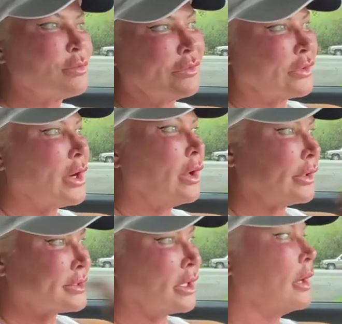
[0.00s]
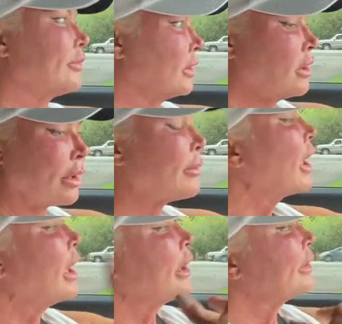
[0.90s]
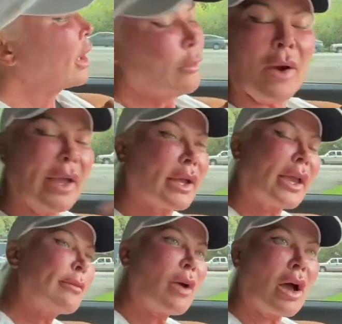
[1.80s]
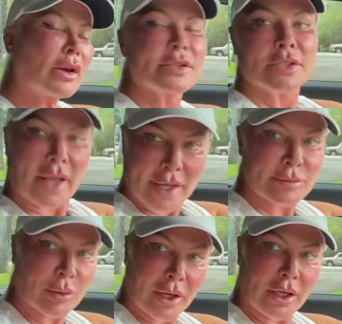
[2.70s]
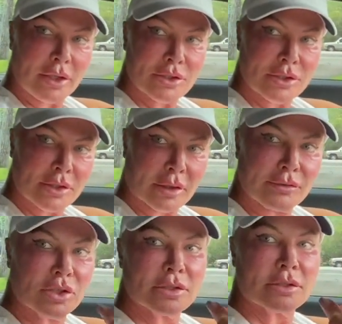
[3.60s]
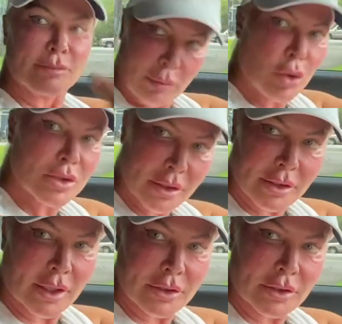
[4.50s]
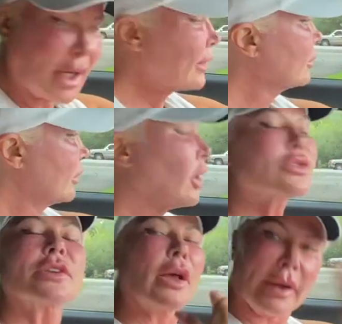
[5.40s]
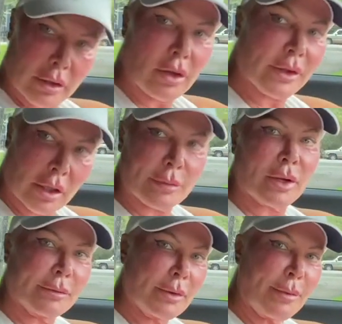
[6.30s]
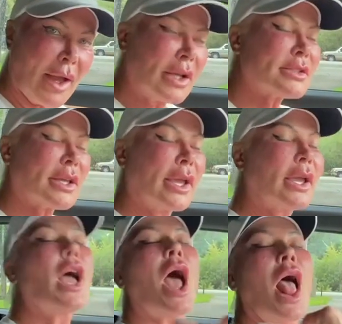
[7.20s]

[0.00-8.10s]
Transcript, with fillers: moved around, it set off the alarm. Now, why it came out as glass breakage instead of just motion detection, I don't know. So now I got to call the alarm company back and say,